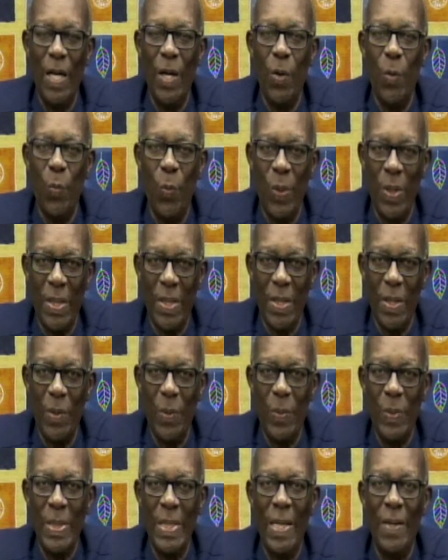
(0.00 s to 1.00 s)

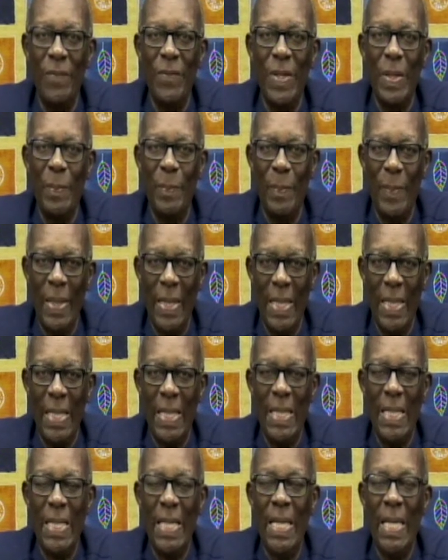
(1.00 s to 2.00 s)
without having
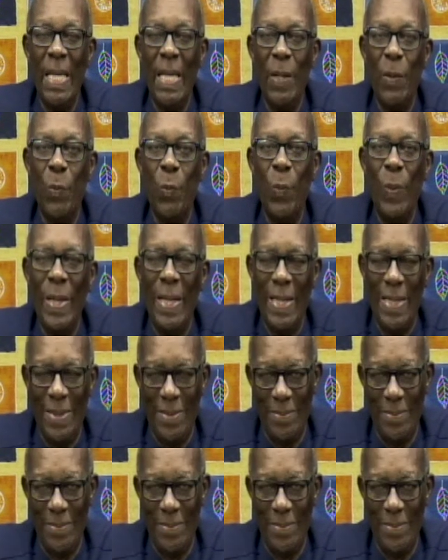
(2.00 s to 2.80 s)
made a will.